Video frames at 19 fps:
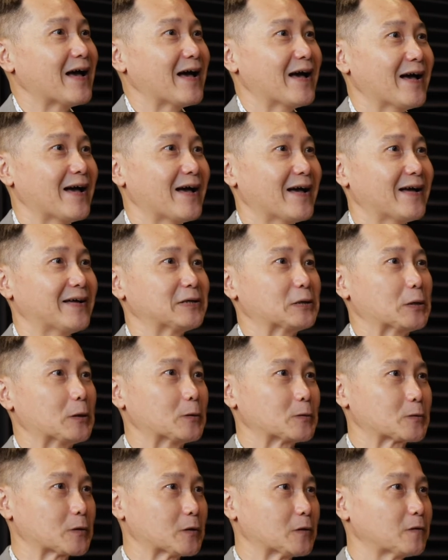And
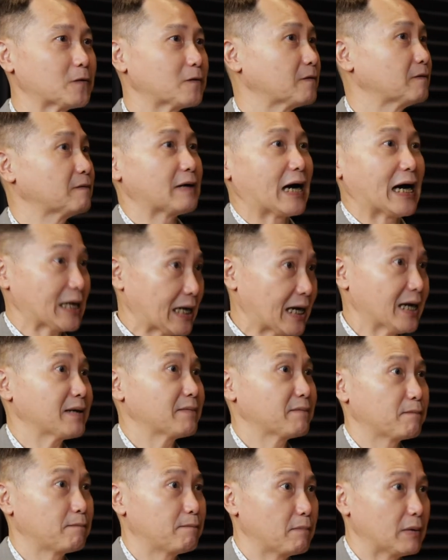also, I
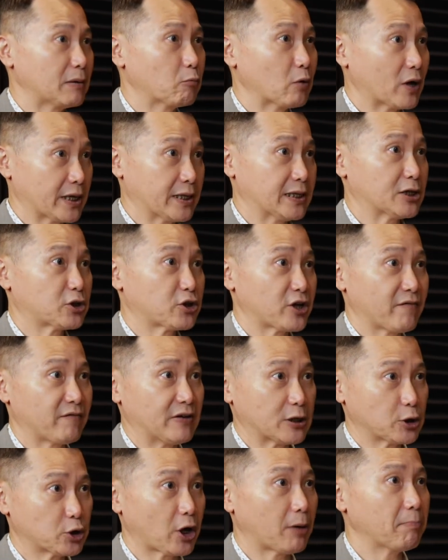work in a
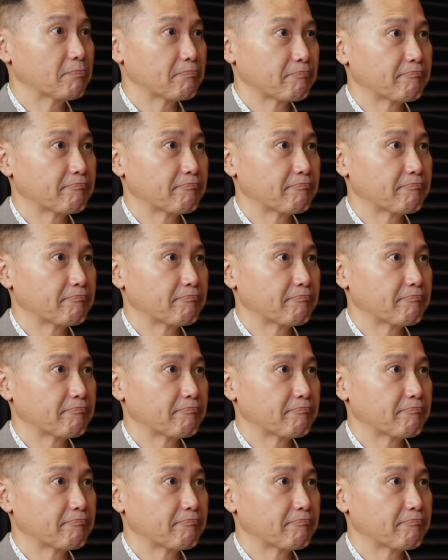traveling job.